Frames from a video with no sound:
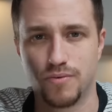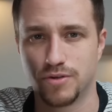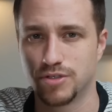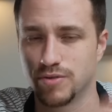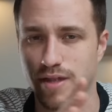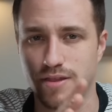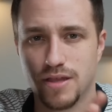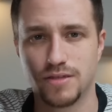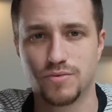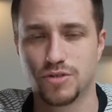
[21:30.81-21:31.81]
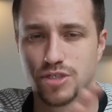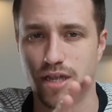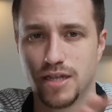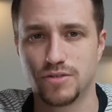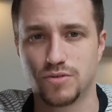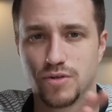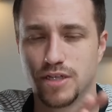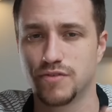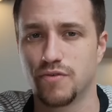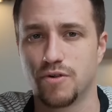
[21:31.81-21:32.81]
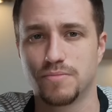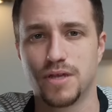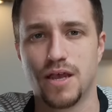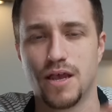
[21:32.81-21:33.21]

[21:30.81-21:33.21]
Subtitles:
strengthened, we're changed, we're transformed.